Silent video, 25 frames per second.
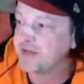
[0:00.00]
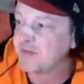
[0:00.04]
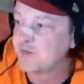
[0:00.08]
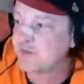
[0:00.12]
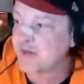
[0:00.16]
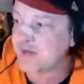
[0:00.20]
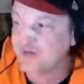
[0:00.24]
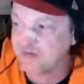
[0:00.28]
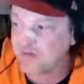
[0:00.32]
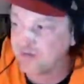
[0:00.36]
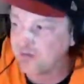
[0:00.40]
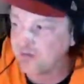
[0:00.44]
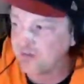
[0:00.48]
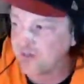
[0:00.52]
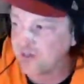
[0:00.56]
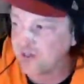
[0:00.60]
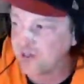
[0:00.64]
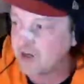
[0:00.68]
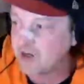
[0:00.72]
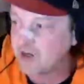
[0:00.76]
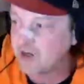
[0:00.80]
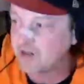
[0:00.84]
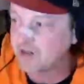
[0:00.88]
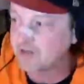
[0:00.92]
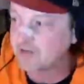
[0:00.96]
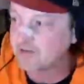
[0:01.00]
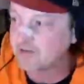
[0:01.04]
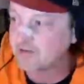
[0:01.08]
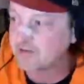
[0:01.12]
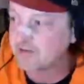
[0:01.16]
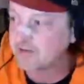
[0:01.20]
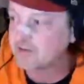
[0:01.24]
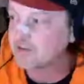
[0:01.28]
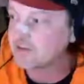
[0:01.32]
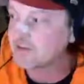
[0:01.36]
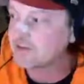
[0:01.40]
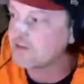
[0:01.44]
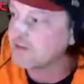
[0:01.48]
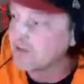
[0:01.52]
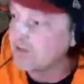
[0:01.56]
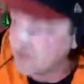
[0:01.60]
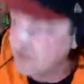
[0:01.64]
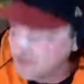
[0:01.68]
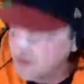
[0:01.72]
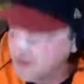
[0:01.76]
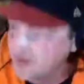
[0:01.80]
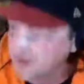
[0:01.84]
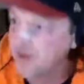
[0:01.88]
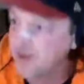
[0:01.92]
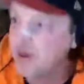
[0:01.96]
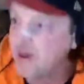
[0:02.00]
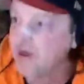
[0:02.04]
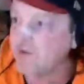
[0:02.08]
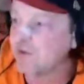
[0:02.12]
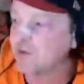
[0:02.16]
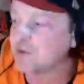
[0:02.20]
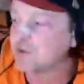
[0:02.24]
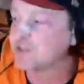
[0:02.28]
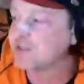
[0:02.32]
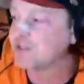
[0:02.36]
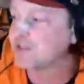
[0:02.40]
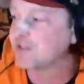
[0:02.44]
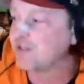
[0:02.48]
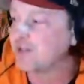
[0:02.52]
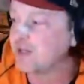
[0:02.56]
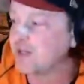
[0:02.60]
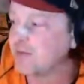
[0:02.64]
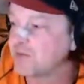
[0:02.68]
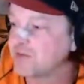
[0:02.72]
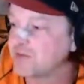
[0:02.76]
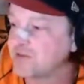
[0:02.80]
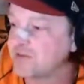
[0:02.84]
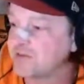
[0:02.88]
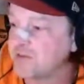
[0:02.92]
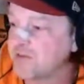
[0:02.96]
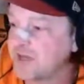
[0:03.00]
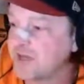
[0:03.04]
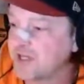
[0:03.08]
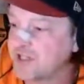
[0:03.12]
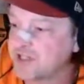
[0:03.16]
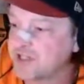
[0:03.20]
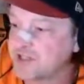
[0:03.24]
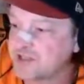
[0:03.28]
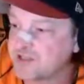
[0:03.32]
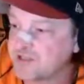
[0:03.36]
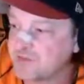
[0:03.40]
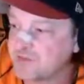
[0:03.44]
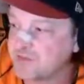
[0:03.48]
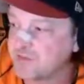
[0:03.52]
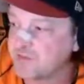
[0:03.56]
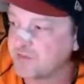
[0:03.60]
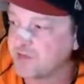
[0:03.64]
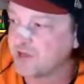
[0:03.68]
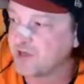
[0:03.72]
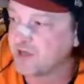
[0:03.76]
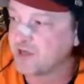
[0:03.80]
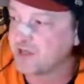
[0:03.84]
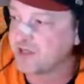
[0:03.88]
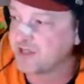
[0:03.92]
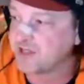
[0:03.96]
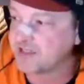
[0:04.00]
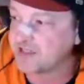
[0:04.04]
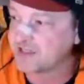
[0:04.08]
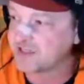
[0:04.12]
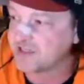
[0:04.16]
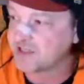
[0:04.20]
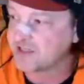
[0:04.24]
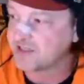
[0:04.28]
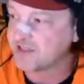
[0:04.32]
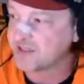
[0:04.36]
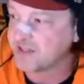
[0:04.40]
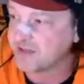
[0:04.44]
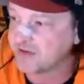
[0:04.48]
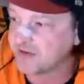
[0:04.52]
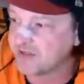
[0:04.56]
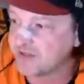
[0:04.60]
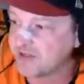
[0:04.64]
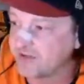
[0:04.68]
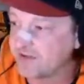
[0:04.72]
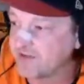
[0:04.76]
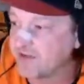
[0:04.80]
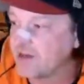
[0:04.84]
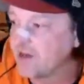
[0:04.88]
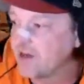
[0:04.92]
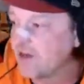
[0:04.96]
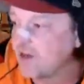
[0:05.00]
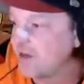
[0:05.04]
whatever you want to call it. And we're still able to manage get Seer down here.